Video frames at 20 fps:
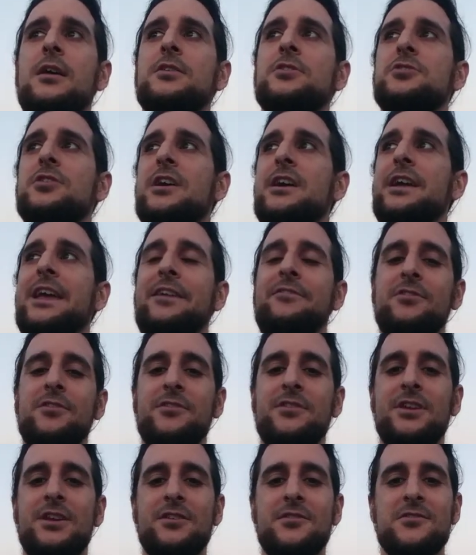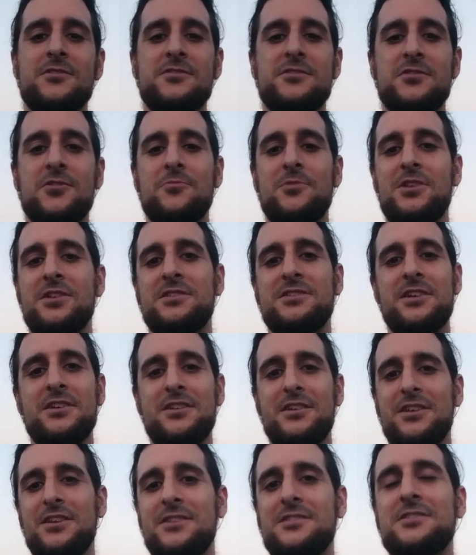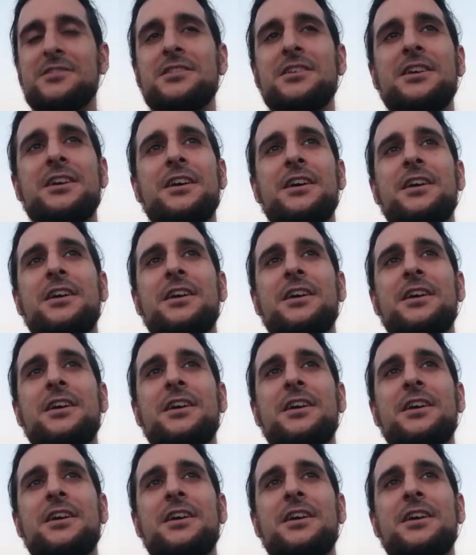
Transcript: Try everything. There's so many techniques.